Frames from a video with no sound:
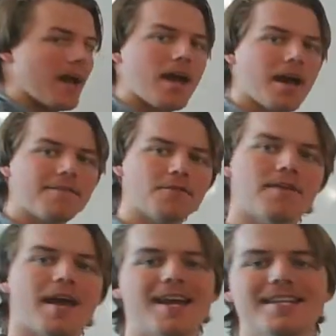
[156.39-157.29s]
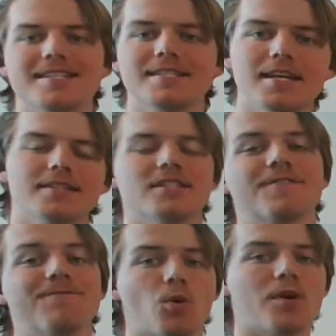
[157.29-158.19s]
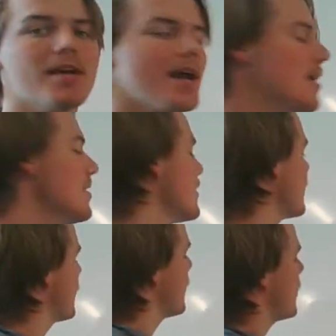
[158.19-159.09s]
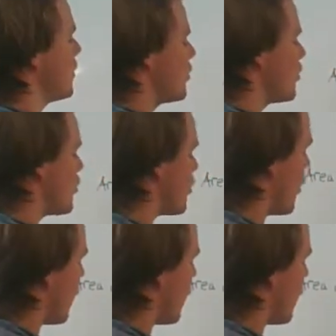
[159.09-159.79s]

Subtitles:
half of 96 is 48. So